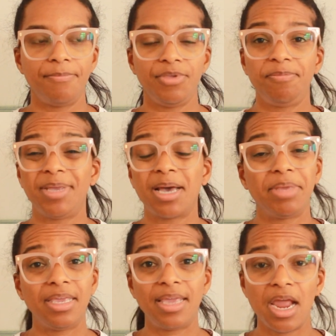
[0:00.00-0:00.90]
He's
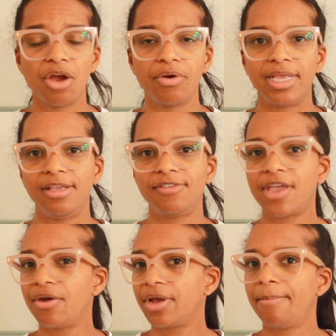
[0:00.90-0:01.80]
becoming caring. He's
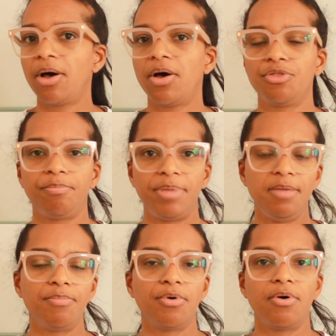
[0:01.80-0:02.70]
caring about other
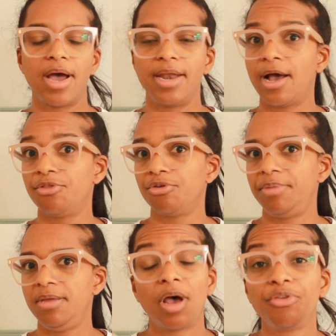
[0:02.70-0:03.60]
people and
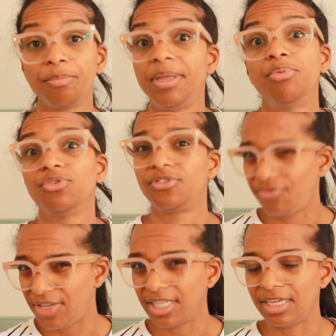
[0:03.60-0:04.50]
other people's
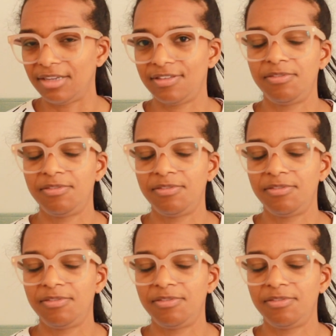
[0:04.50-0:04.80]
feelings.